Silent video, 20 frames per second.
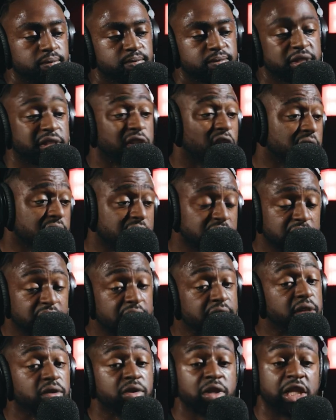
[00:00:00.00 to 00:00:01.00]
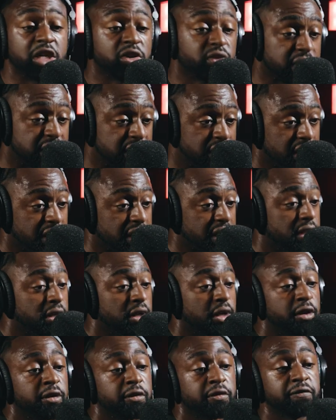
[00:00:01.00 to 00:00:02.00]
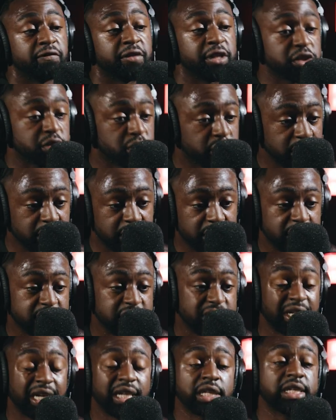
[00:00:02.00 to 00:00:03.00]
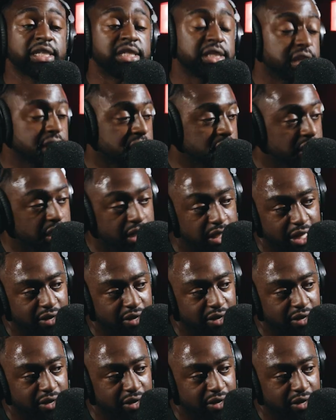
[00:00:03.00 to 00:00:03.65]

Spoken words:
sonically, lyrically, visually, stylistically,